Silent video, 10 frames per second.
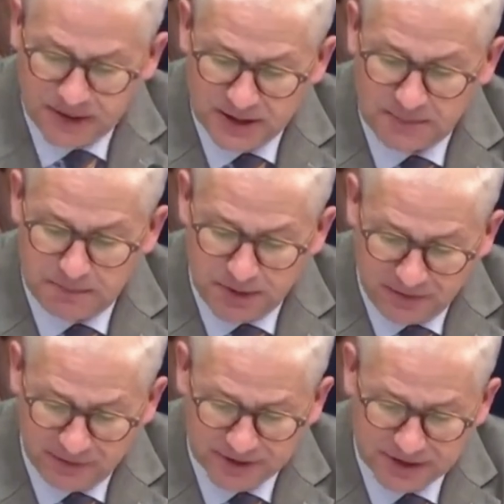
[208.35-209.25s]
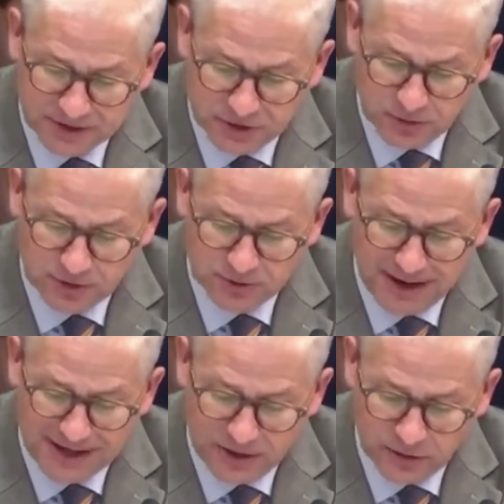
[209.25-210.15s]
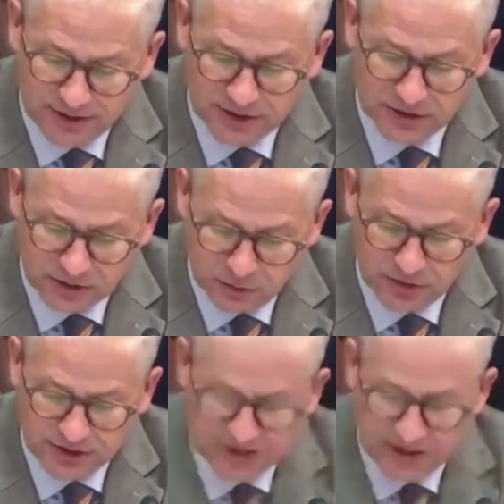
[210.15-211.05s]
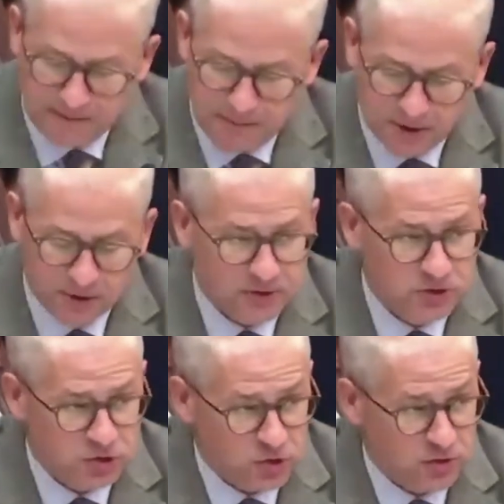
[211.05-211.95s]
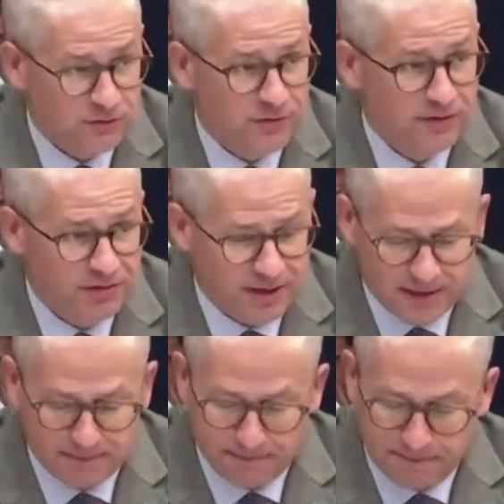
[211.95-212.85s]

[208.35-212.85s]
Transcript: that benefits consumers by yielding solutions that better serve them.